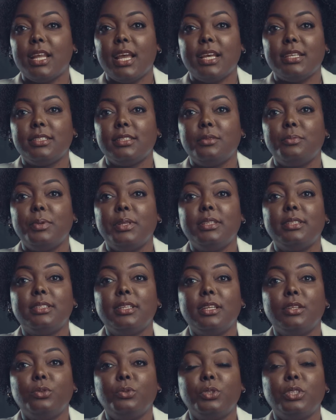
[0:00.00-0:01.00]
hasn't been
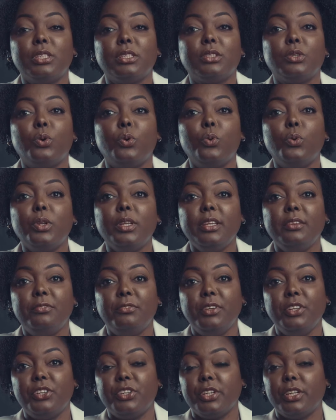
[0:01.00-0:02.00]
Saint Lucia's only
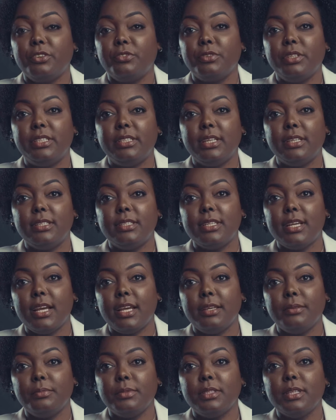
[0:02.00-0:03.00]
feature in recent
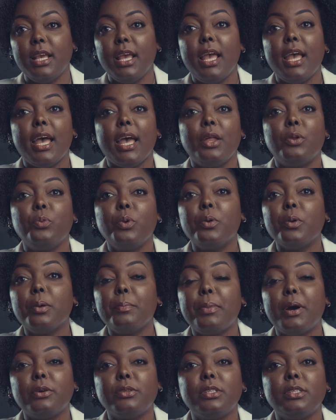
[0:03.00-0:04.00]
times, and we're
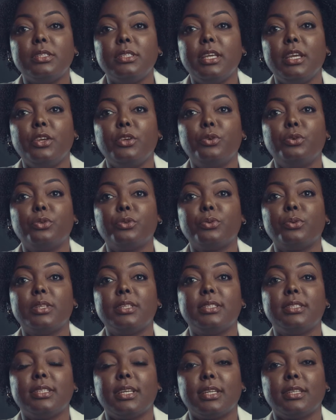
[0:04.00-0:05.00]
about to take you through the
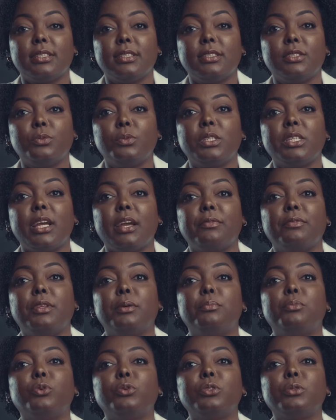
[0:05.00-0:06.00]
sectors which have the
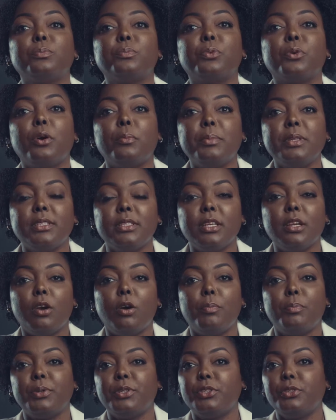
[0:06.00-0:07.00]
most promising
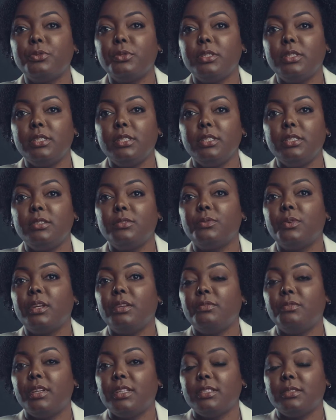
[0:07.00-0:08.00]
opportunities for
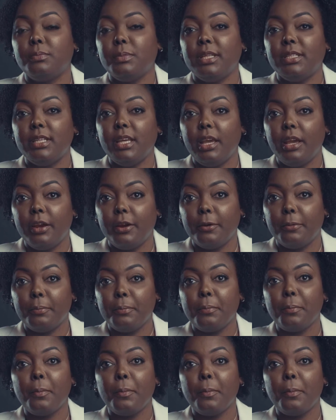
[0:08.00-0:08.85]
investment here.